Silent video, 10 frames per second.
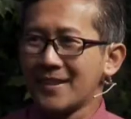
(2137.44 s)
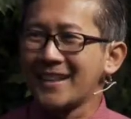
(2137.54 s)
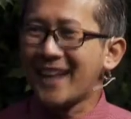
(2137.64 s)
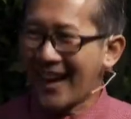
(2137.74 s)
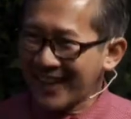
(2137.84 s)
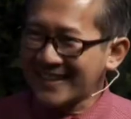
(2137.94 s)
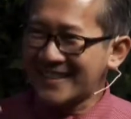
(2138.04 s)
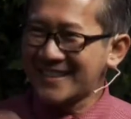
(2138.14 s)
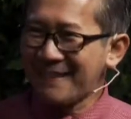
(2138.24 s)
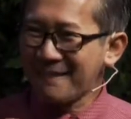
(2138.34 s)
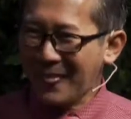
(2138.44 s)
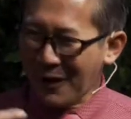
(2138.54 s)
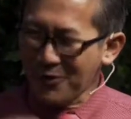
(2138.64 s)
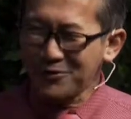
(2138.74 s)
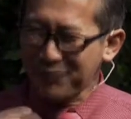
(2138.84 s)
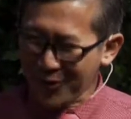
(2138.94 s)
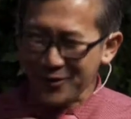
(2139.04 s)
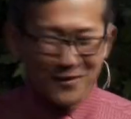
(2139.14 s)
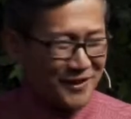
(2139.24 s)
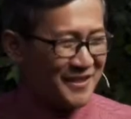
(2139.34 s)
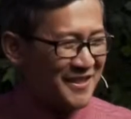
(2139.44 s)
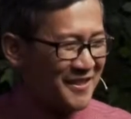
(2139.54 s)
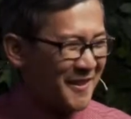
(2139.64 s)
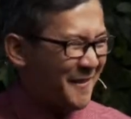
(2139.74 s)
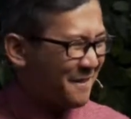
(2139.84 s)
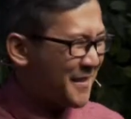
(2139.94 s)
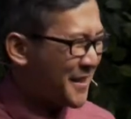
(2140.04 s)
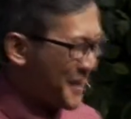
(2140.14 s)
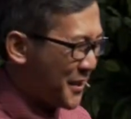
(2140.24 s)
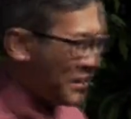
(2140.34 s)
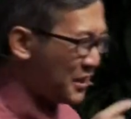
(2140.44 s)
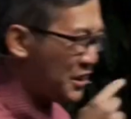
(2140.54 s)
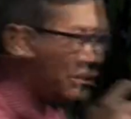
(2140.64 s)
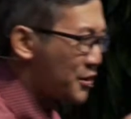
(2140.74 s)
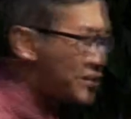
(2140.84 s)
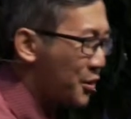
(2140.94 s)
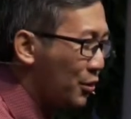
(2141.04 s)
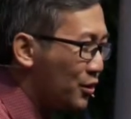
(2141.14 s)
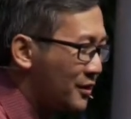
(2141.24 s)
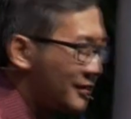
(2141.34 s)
God's own fortress, your soul.